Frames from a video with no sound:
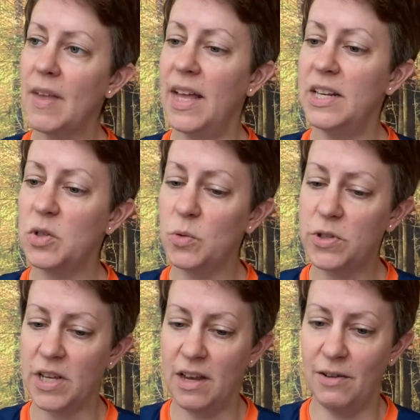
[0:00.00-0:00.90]
And it's
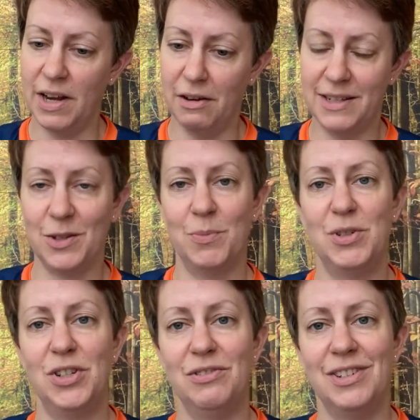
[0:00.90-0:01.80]
also a nice
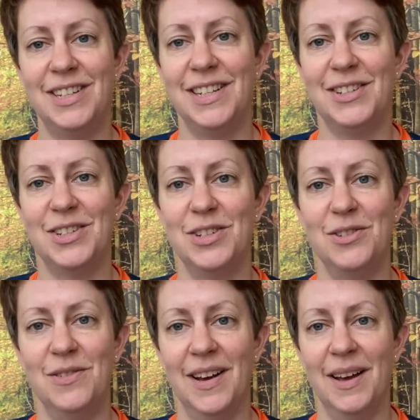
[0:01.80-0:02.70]
opportunity
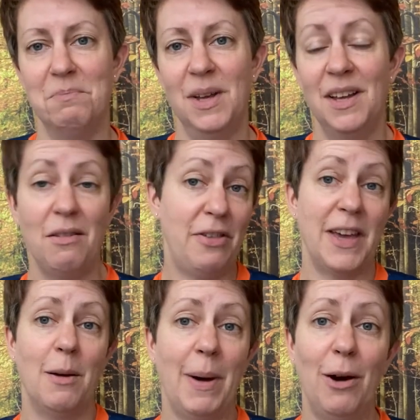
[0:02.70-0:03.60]
to
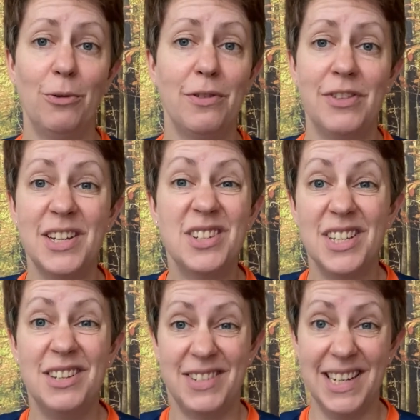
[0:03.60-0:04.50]
think about all the things
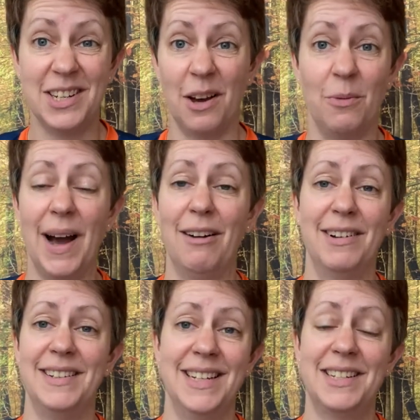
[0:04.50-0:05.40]
that you did go well
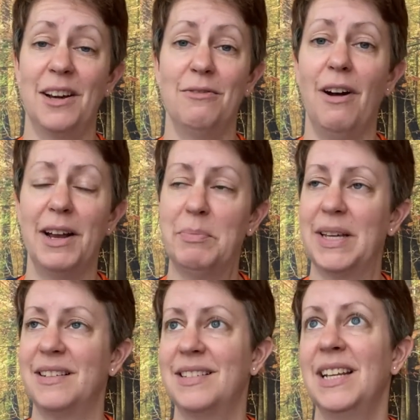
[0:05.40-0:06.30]
and did go right,
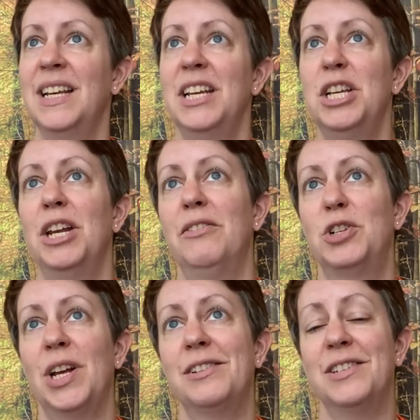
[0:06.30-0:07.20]
because, the
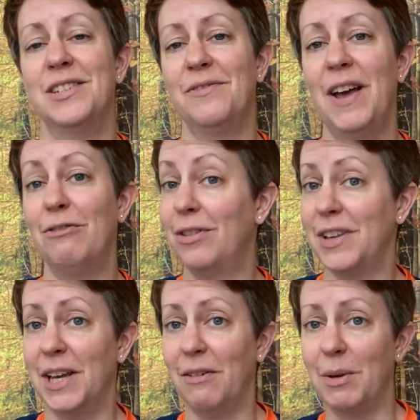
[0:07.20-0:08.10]
chances of
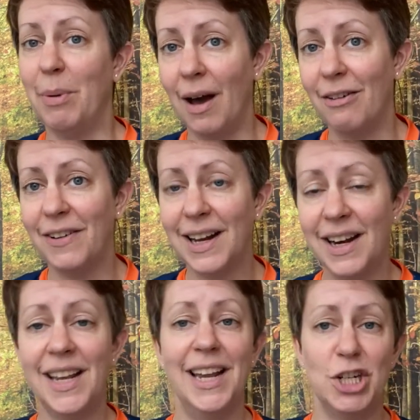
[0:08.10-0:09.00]
everything going
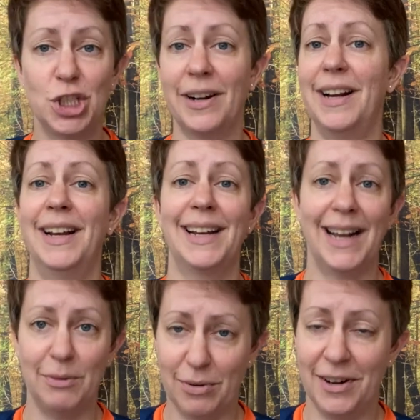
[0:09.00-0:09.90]
perfectly in training
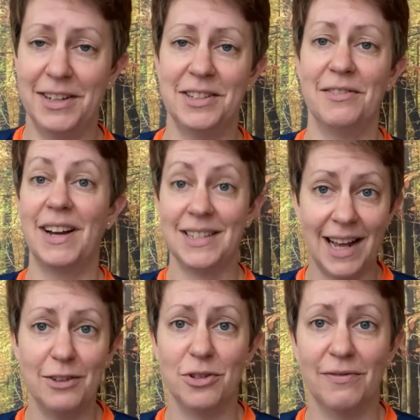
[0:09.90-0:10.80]
and prior to the race
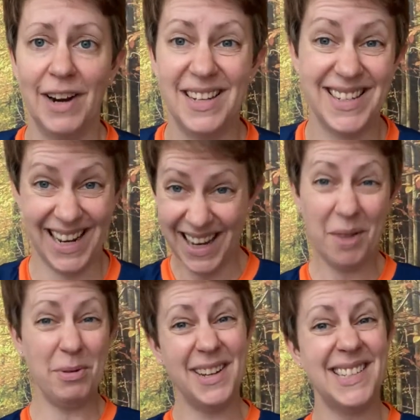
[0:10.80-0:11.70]
and on race day are
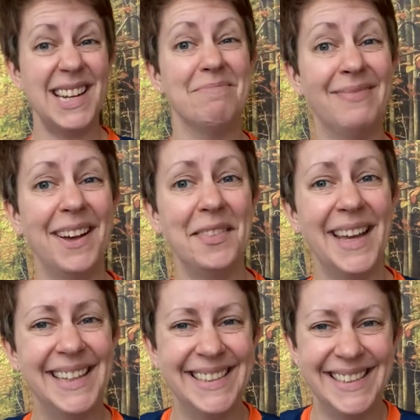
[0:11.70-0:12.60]
pretty slim, aren't
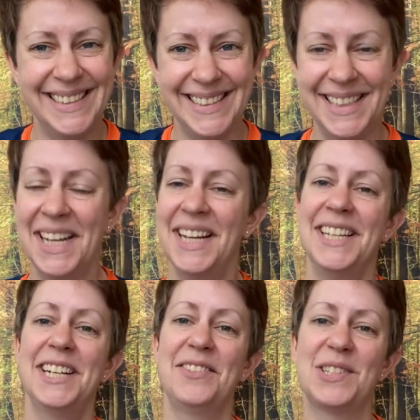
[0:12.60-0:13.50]
they?
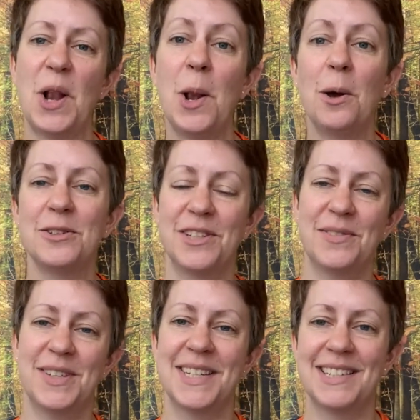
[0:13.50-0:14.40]
There's lots of
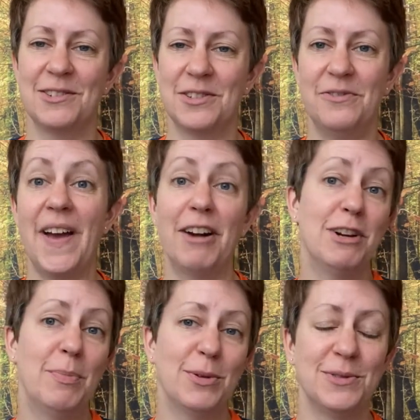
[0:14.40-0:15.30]
things, lots of
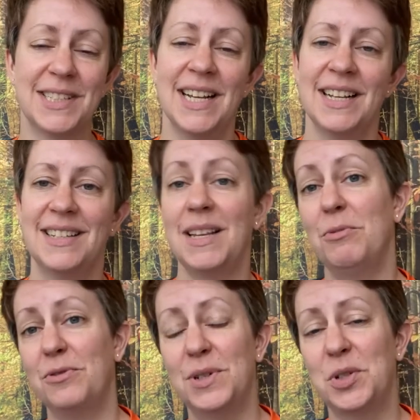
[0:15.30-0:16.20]
variables, some
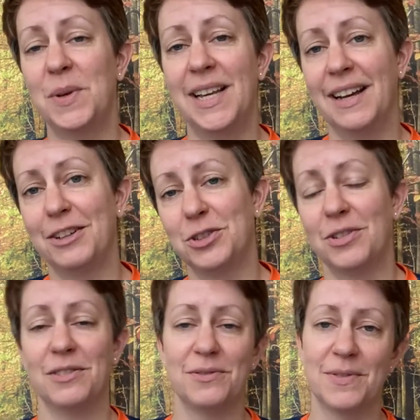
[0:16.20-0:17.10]
of which we can
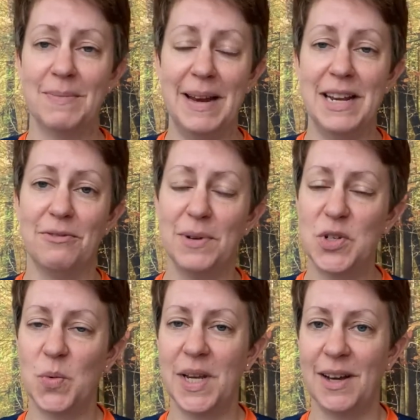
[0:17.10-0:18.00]
control, many of
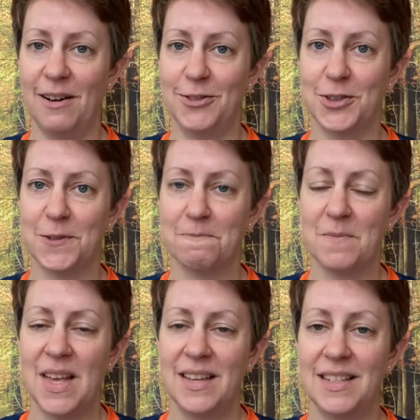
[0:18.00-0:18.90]
which we can't.
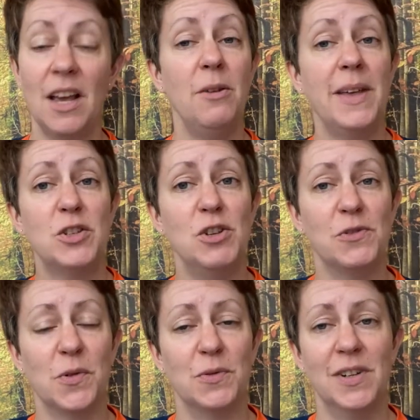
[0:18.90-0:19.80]
So I hope that's
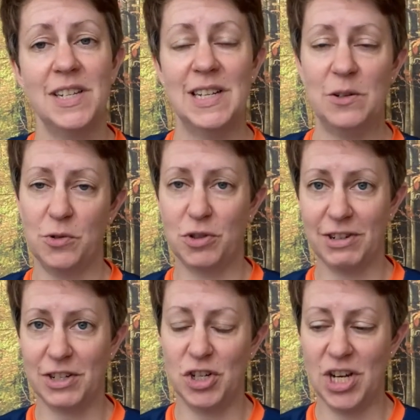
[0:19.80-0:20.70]
useful. Nice little
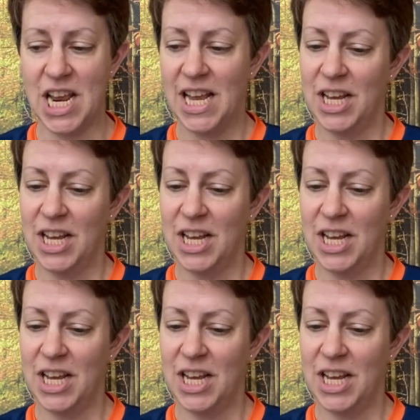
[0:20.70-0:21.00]
strategy